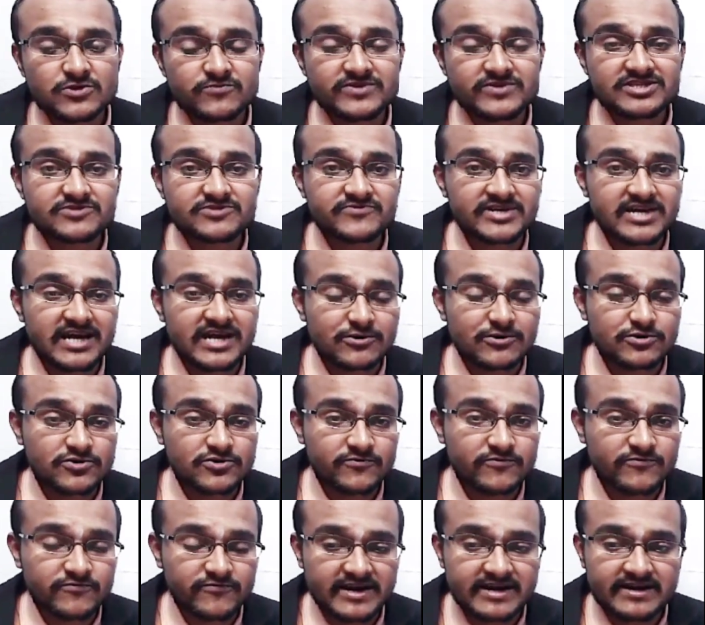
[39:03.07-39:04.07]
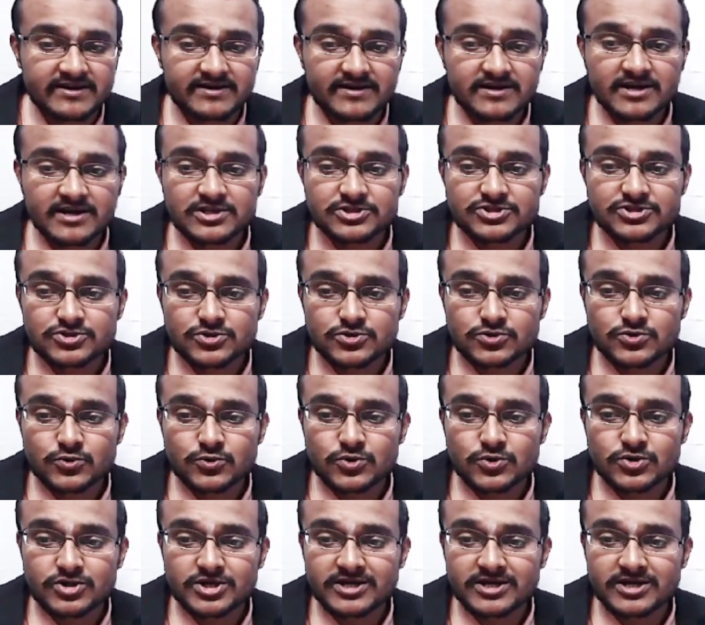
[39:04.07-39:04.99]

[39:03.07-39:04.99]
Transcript: So which we have to find. So